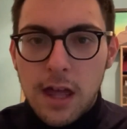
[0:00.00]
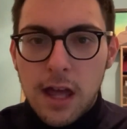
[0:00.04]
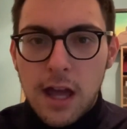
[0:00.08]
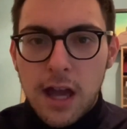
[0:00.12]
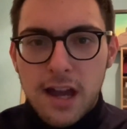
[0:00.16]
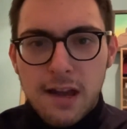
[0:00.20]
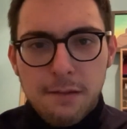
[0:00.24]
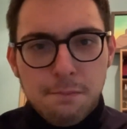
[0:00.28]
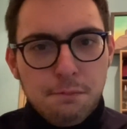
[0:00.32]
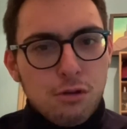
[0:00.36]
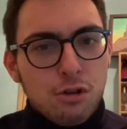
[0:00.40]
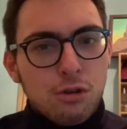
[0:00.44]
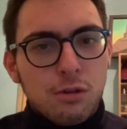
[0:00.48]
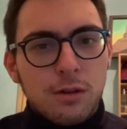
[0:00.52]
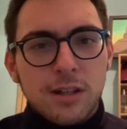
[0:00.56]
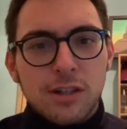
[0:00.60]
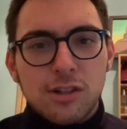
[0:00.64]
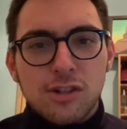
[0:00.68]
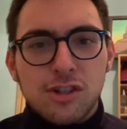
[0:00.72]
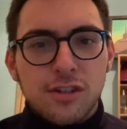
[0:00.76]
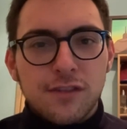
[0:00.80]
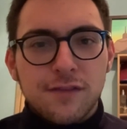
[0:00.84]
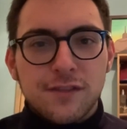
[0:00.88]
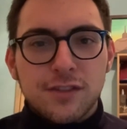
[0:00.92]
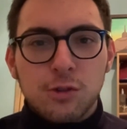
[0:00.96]
Pukki
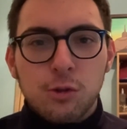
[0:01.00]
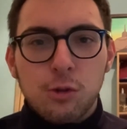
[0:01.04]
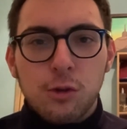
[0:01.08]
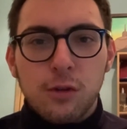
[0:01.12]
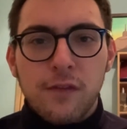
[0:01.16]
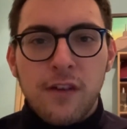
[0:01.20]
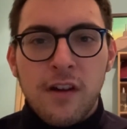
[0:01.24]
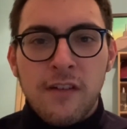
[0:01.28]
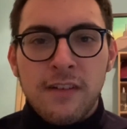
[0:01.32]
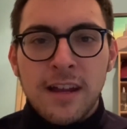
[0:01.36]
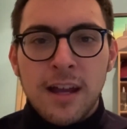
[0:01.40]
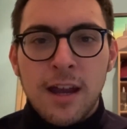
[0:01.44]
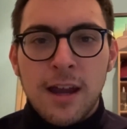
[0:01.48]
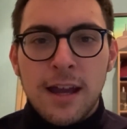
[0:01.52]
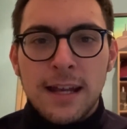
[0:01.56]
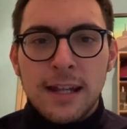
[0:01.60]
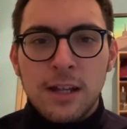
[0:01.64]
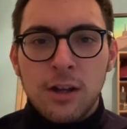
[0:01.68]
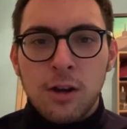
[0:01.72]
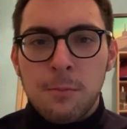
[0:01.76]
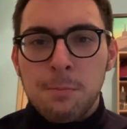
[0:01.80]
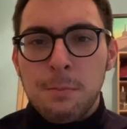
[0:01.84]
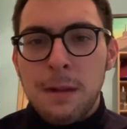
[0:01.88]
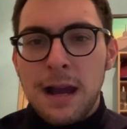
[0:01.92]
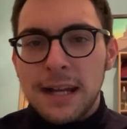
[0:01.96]
should have scored very early
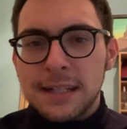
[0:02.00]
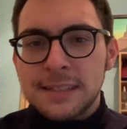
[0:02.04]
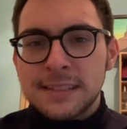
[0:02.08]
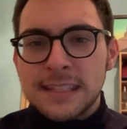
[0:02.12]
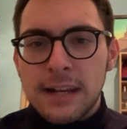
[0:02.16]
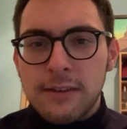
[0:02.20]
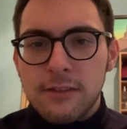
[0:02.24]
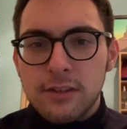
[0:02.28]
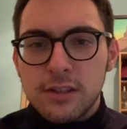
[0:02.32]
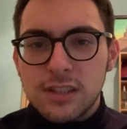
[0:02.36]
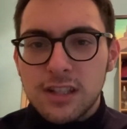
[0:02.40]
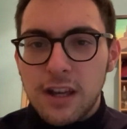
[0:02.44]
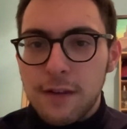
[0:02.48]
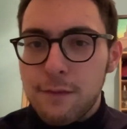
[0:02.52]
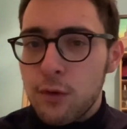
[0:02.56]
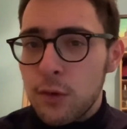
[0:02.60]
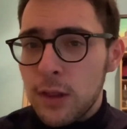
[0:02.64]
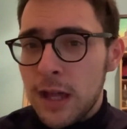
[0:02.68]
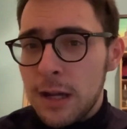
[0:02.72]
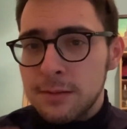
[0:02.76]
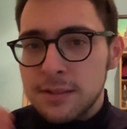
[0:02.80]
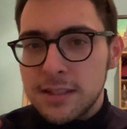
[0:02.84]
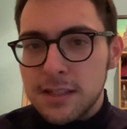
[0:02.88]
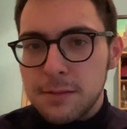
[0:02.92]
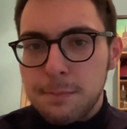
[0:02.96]
on. Max Ahrens, I thought
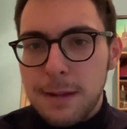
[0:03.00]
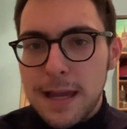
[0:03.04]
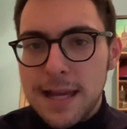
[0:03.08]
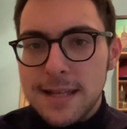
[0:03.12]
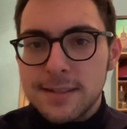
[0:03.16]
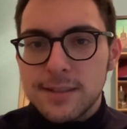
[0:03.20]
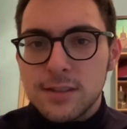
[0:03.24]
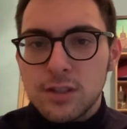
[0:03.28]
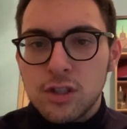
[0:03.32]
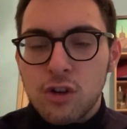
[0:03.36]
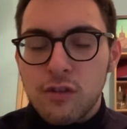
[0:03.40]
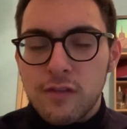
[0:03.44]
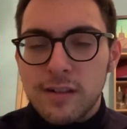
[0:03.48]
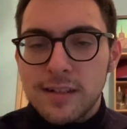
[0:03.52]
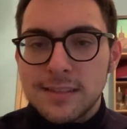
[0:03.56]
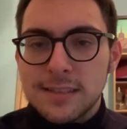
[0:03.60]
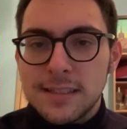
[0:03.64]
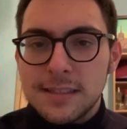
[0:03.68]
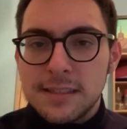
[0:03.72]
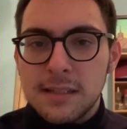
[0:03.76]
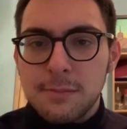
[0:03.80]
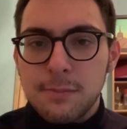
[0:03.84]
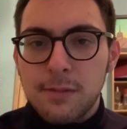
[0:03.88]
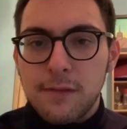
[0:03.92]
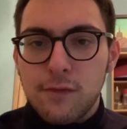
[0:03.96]
that was his best Norwich
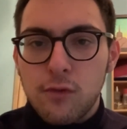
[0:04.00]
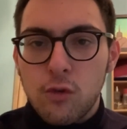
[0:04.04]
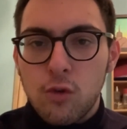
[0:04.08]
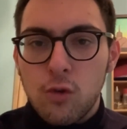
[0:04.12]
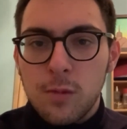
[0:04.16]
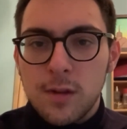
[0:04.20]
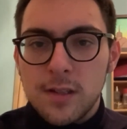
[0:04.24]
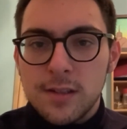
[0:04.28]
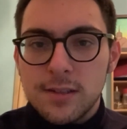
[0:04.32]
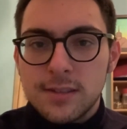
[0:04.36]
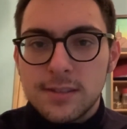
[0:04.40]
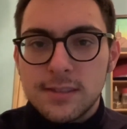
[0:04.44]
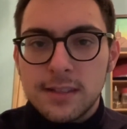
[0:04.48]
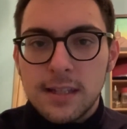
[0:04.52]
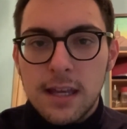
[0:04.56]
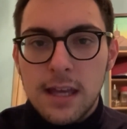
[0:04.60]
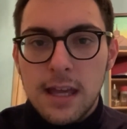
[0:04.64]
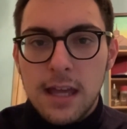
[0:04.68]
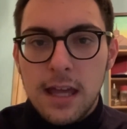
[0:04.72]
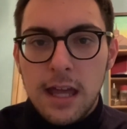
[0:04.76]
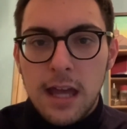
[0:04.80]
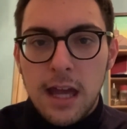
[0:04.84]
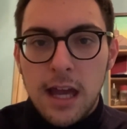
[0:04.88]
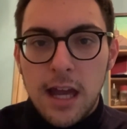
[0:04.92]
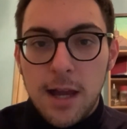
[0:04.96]
City performance.
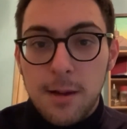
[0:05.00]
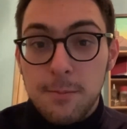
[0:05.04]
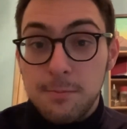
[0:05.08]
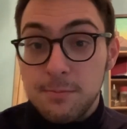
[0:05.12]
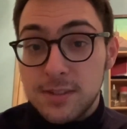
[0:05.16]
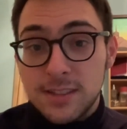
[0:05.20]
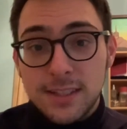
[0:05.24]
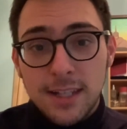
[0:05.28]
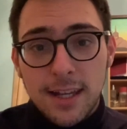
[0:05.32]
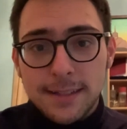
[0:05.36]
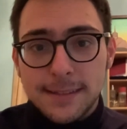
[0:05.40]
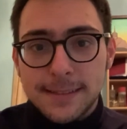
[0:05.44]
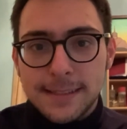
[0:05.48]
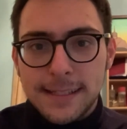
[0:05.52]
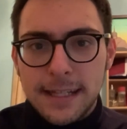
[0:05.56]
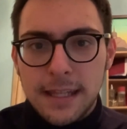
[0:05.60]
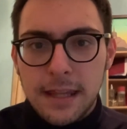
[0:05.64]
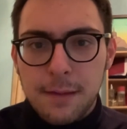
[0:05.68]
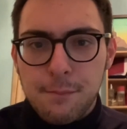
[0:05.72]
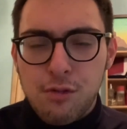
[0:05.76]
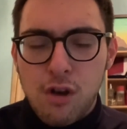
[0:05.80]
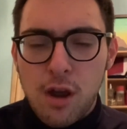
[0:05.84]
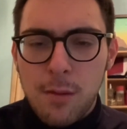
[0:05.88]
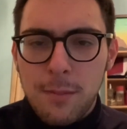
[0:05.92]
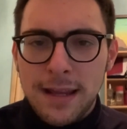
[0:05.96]
Certainly in the
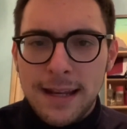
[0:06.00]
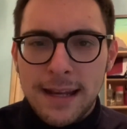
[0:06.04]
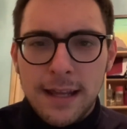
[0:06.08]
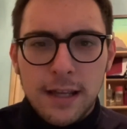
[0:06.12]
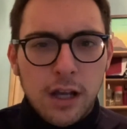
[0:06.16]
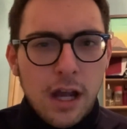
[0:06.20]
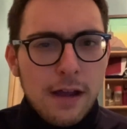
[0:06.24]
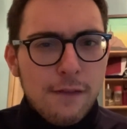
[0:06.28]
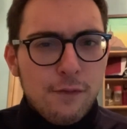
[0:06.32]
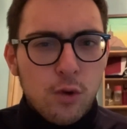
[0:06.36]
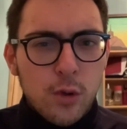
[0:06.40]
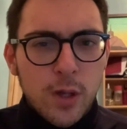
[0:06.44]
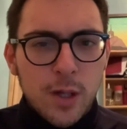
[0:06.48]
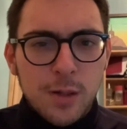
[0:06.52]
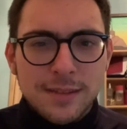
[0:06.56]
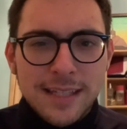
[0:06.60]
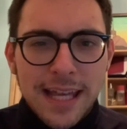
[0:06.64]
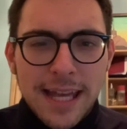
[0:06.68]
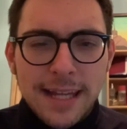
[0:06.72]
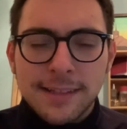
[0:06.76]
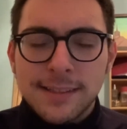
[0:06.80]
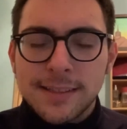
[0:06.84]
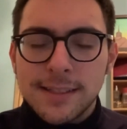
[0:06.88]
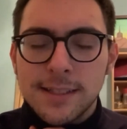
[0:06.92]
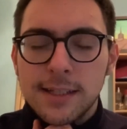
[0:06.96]
Premier League, I thought he was
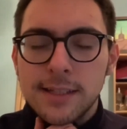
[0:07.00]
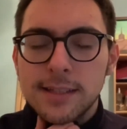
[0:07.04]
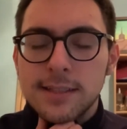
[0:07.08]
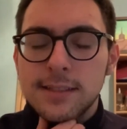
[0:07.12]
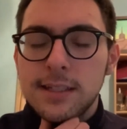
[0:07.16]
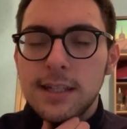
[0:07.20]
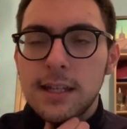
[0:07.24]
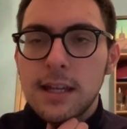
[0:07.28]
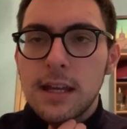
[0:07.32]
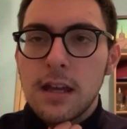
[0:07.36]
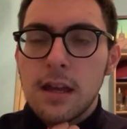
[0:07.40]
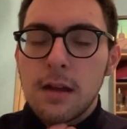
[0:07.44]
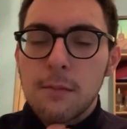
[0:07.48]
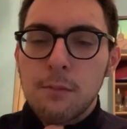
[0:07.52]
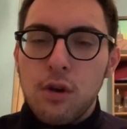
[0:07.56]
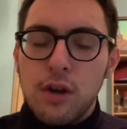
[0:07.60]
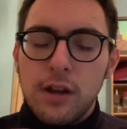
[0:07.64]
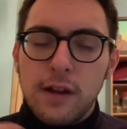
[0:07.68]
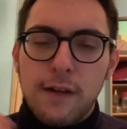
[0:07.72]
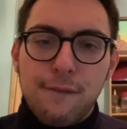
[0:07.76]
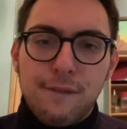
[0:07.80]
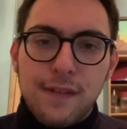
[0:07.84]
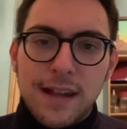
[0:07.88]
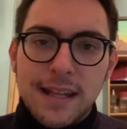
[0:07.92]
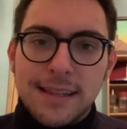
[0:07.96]
excellent, putting
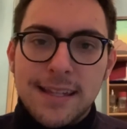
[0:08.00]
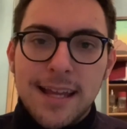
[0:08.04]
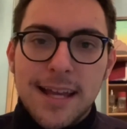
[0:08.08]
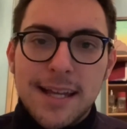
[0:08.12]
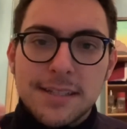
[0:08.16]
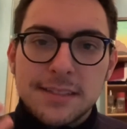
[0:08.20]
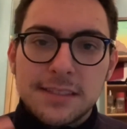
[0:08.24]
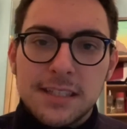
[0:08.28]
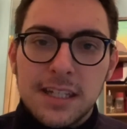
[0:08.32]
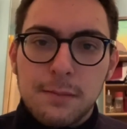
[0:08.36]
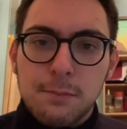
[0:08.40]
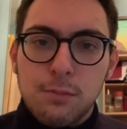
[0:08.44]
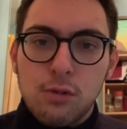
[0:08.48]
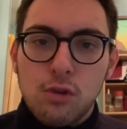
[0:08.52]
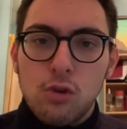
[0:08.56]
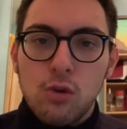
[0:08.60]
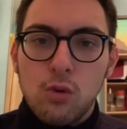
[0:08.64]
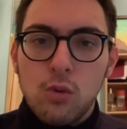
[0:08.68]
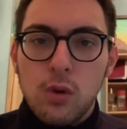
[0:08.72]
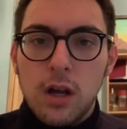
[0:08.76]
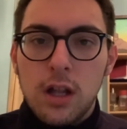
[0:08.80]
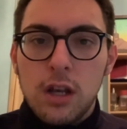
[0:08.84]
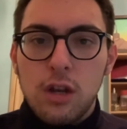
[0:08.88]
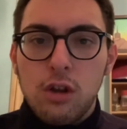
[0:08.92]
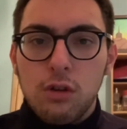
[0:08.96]
a fantastic
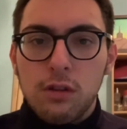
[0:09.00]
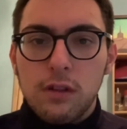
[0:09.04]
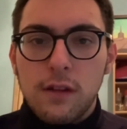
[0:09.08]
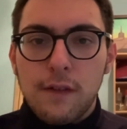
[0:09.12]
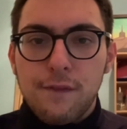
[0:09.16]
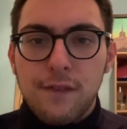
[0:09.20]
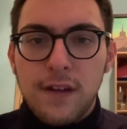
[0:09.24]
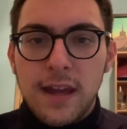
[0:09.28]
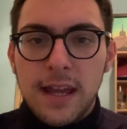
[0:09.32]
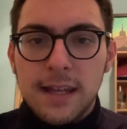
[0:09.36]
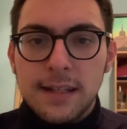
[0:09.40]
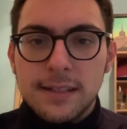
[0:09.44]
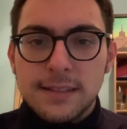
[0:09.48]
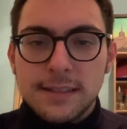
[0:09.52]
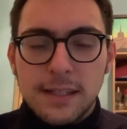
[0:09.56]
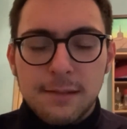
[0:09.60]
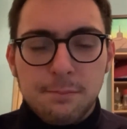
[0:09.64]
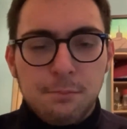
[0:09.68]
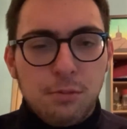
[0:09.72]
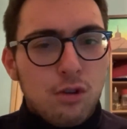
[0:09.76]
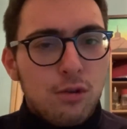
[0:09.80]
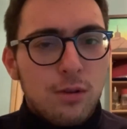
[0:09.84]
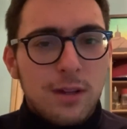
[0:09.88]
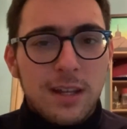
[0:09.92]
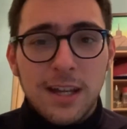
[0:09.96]
ball along the face. And
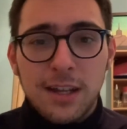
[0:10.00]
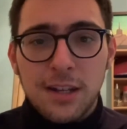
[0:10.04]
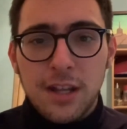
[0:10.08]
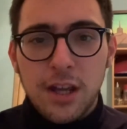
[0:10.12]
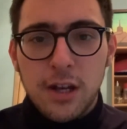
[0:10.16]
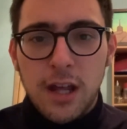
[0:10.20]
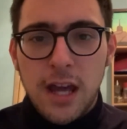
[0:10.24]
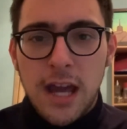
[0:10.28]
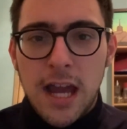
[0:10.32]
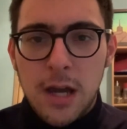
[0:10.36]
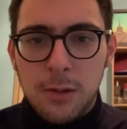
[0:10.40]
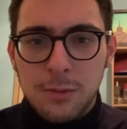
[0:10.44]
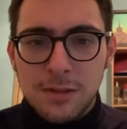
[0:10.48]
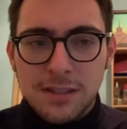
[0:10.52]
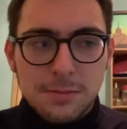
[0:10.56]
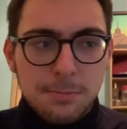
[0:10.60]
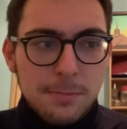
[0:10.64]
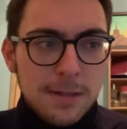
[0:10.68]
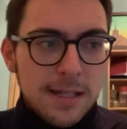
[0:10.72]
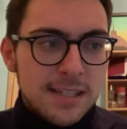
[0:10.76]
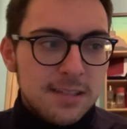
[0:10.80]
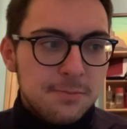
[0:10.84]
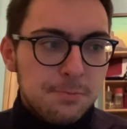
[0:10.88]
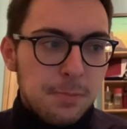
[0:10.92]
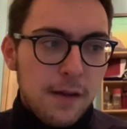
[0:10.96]
Pukki, I don't know how he's
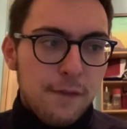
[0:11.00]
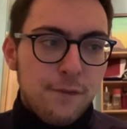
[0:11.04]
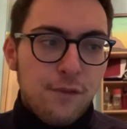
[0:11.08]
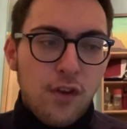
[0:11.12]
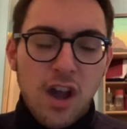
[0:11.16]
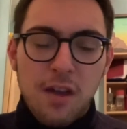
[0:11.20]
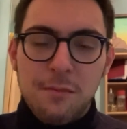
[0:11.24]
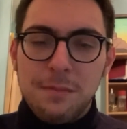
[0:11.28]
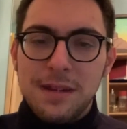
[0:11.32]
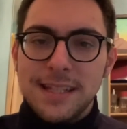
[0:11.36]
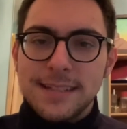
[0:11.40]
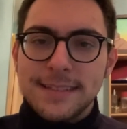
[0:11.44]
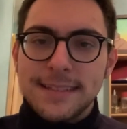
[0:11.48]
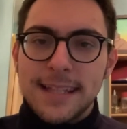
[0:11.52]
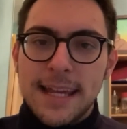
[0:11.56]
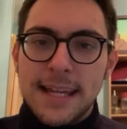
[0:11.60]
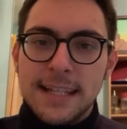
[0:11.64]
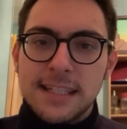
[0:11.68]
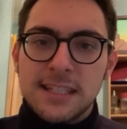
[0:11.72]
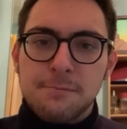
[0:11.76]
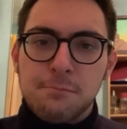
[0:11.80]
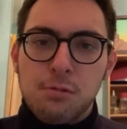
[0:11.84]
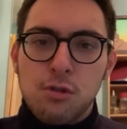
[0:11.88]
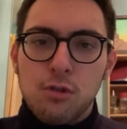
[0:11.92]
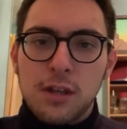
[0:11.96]
missed, but 5 minutes
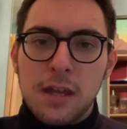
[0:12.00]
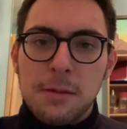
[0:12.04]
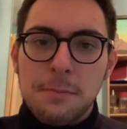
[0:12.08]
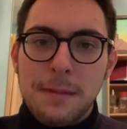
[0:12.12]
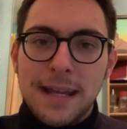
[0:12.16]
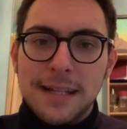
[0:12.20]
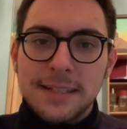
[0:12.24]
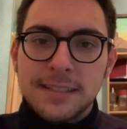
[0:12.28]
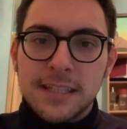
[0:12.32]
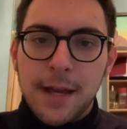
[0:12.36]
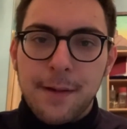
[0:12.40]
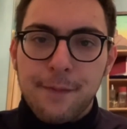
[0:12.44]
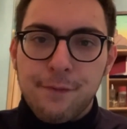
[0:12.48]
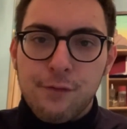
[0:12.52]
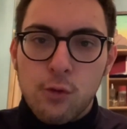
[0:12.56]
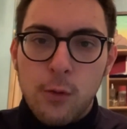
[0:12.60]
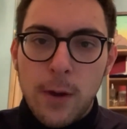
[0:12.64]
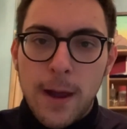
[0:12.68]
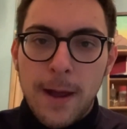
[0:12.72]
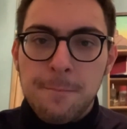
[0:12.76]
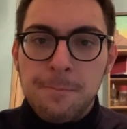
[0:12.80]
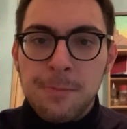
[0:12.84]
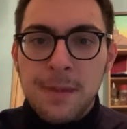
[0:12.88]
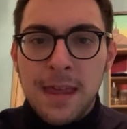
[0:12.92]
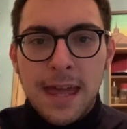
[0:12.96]
later, Pukki makes up for
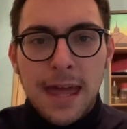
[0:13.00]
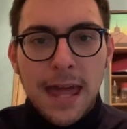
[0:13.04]
it.